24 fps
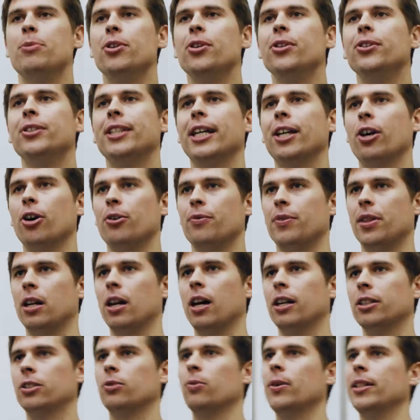music over the
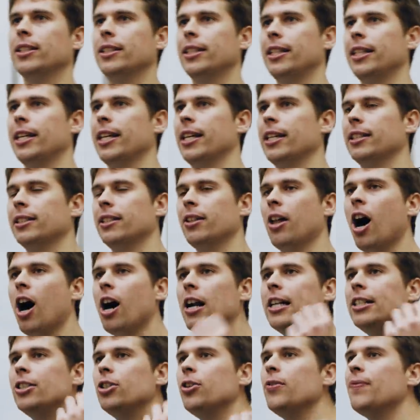last 20 years. In the
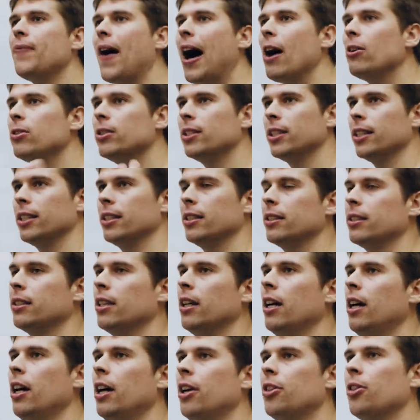early 2000s,
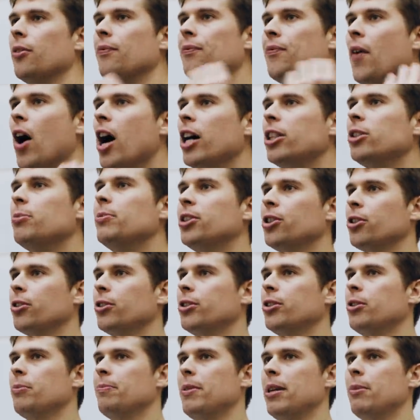the vast
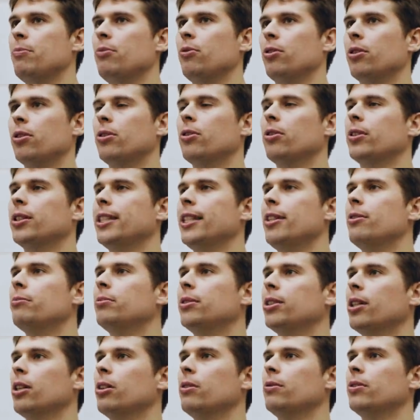majority of people could not see
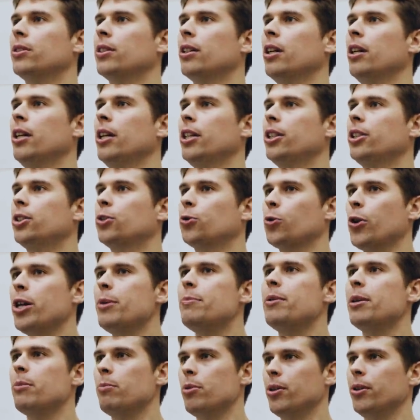themselves
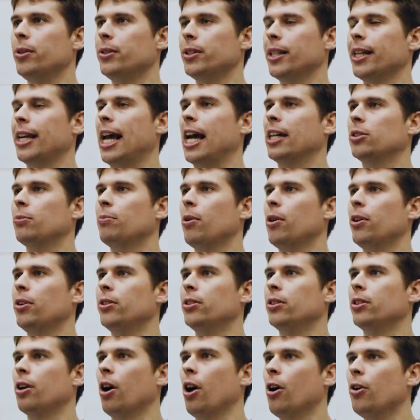streaming music as
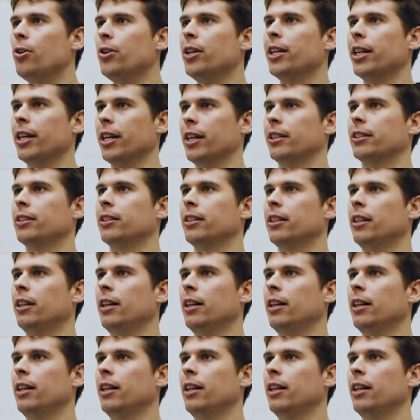opposed to owning it.